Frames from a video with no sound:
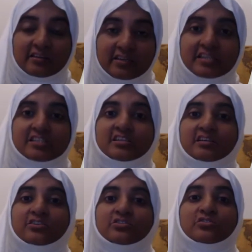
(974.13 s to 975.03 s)

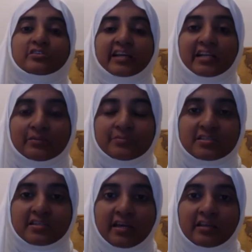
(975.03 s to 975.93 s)
reaching into
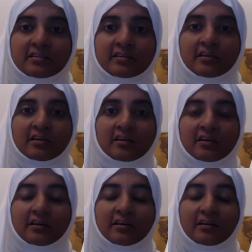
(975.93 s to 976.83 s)
realms that
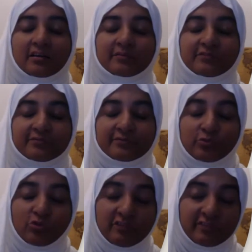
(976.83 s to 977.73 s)

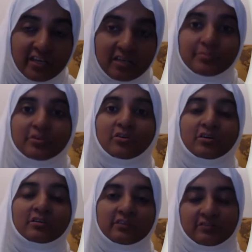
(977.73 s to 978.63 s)
go way
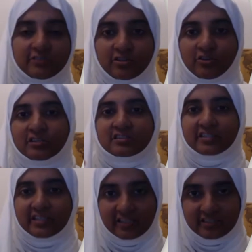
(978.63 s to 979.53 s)
beyond what we call
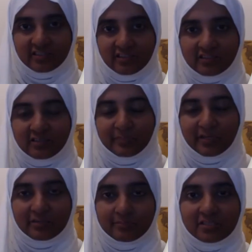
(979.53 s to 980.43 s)
creation and
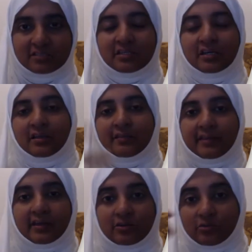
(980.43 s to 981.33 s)
commandment.
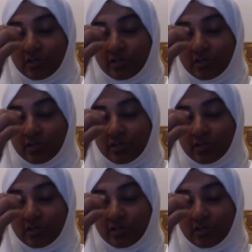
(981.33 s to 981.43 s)
They are